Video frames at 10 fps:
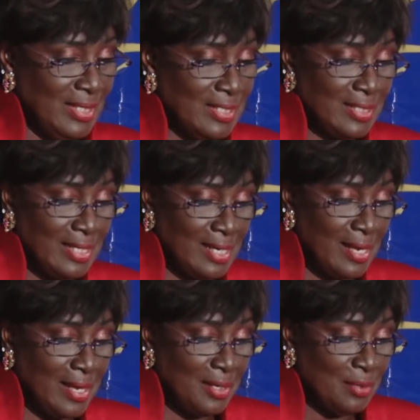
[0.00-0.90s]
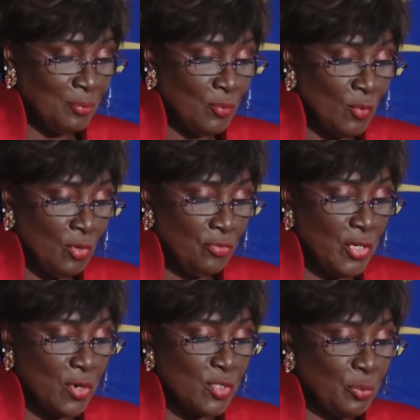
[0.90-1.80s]
internet land,
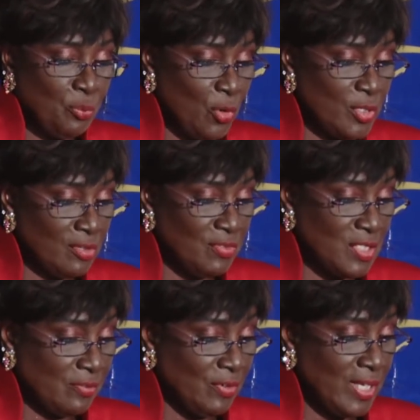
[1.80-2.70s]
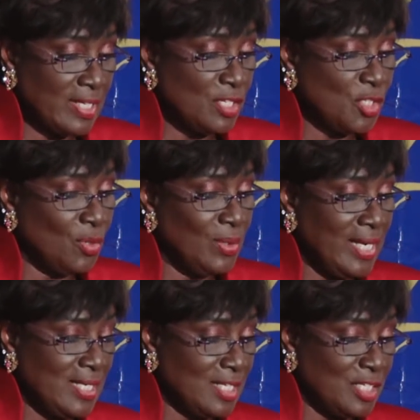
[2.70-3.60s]
for your support of this event. And so,
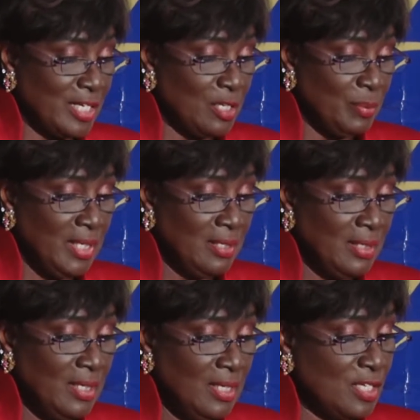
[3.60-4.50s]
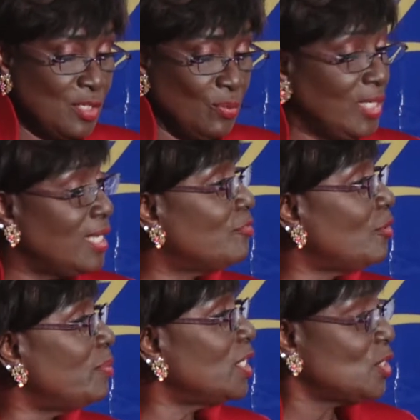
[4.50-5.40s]
ladies and gentlemen, it is only
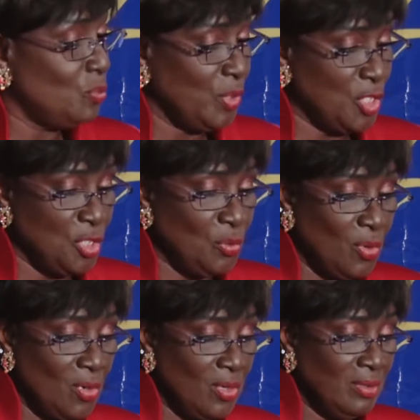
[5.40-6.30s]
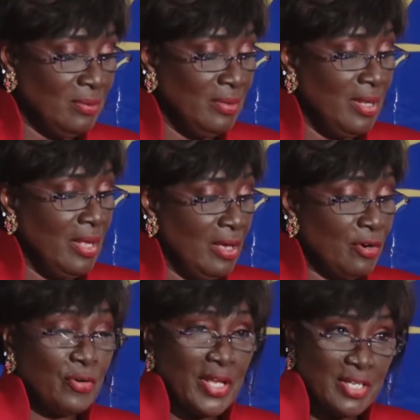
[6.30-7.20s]
left for me to wish you all
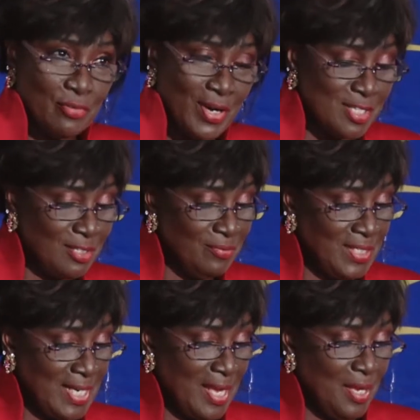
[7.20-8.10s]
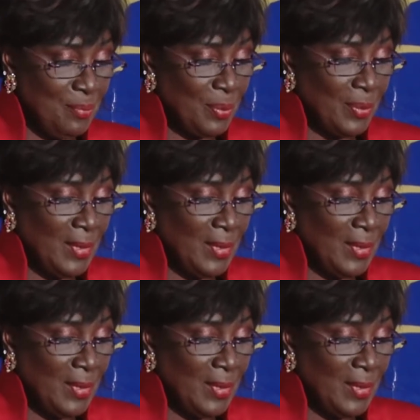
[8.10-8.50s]
a great rest of the day,